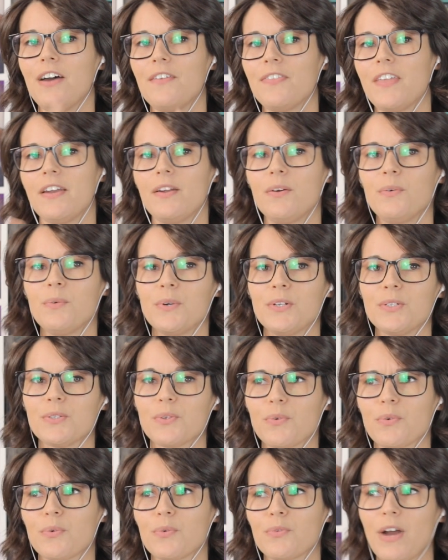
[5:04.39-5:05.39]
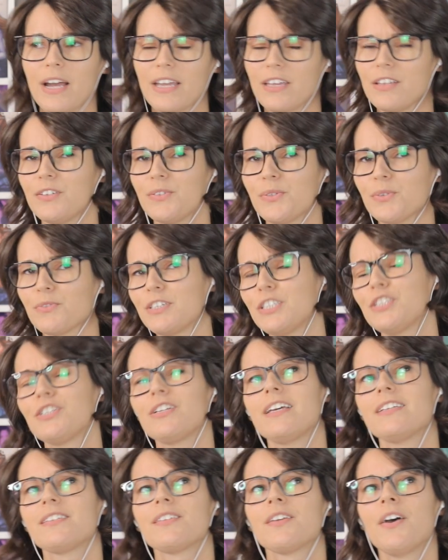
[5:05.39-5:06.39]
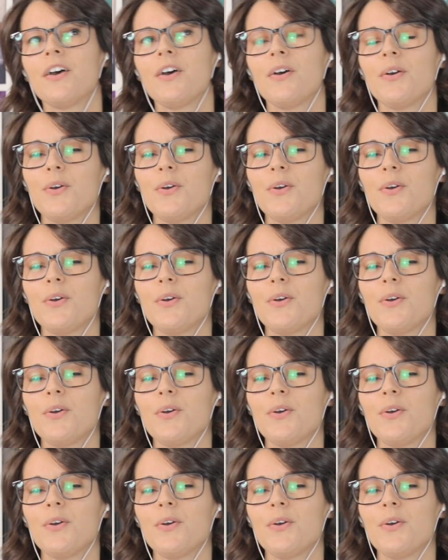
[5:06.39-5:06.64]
out that it was Rigelus or Rigelus